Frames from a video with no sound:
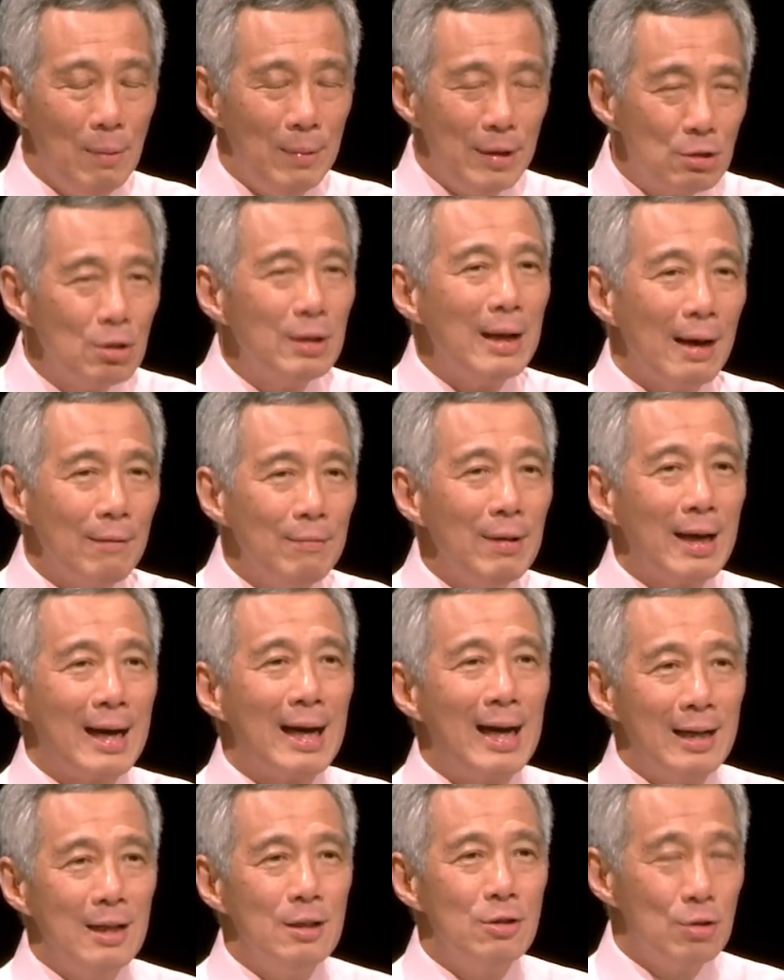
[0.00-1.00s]
we should have the
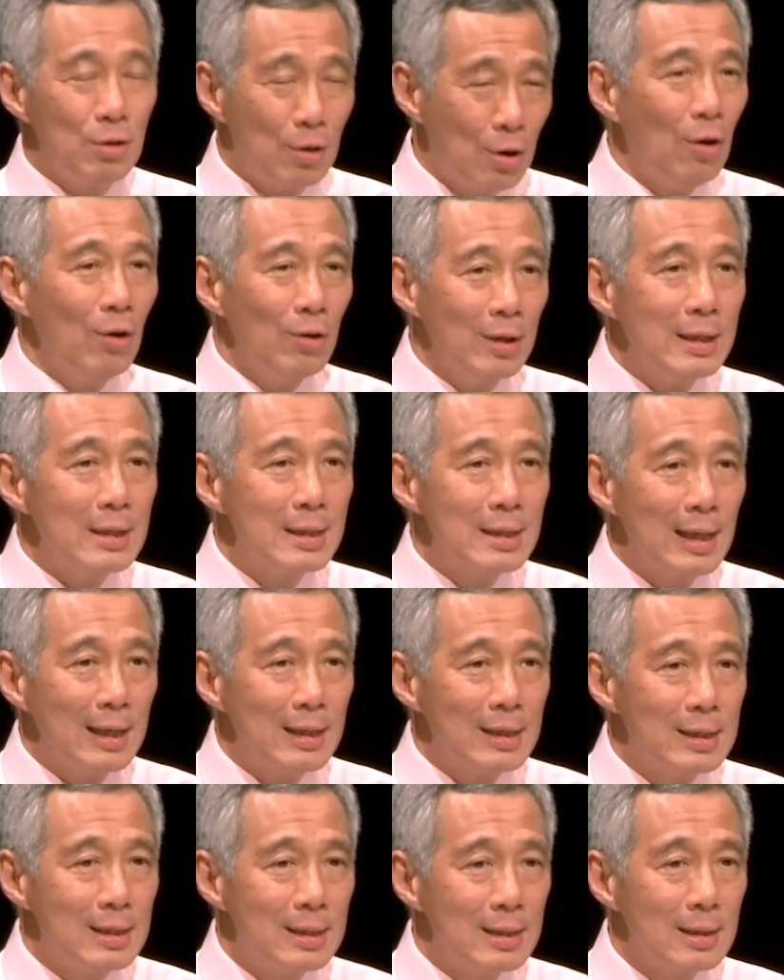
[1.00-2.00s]
courage to call it
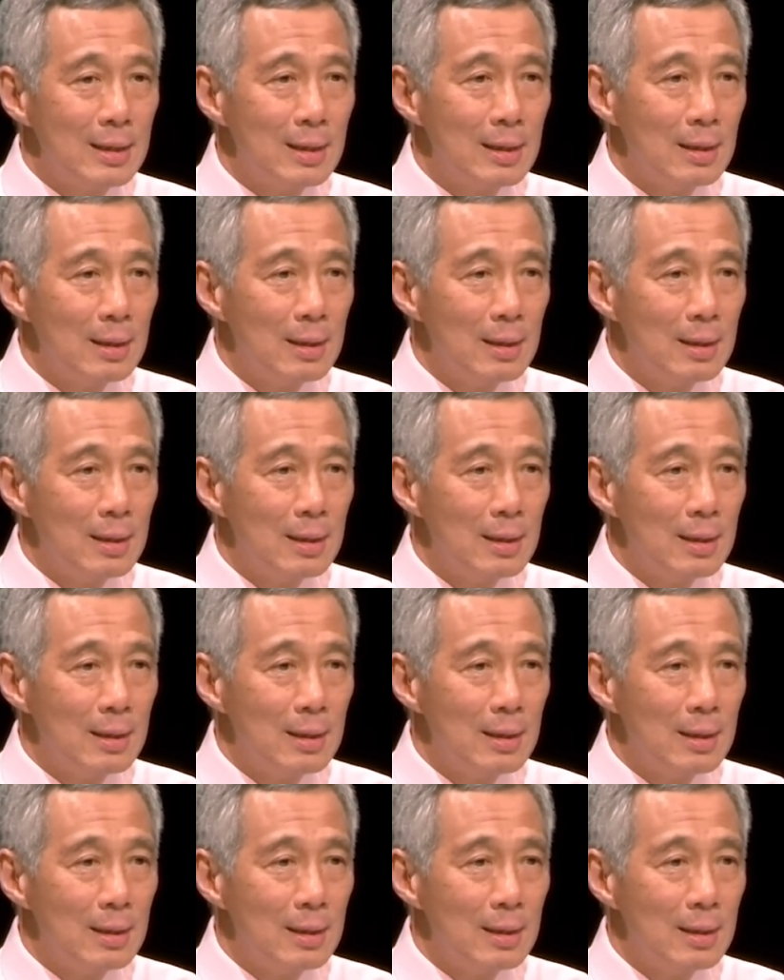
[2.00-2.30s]
such.